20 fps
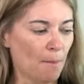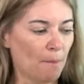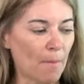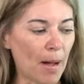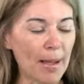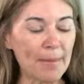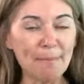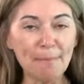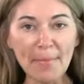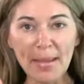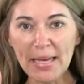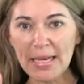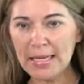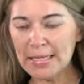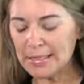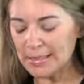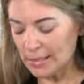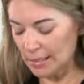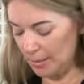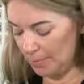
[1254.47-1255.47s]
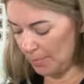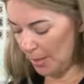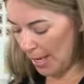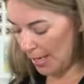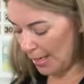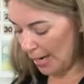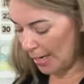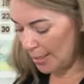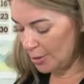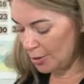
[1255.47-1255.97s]
My mini
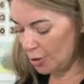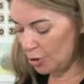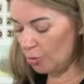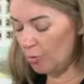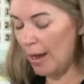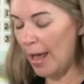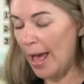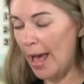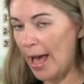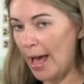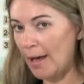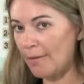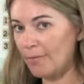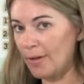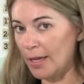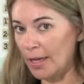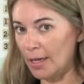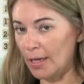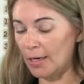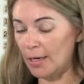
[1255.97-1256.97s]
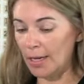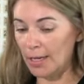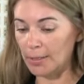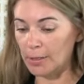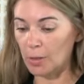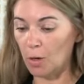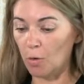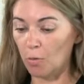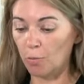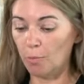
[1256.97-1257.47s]
slimline I do have in
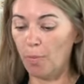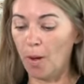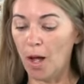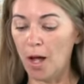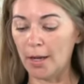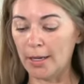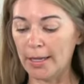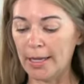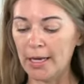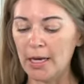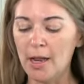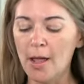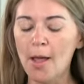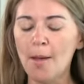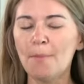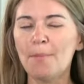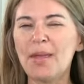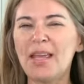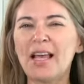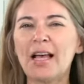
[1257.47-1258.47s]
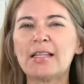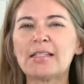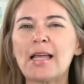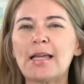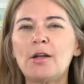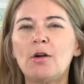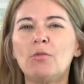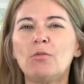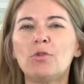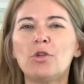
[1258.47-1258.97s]
its own pocket because
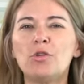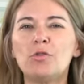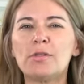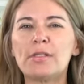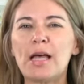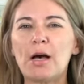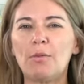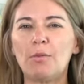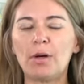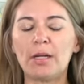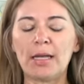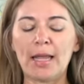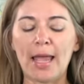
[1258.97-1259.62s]
I don't use that one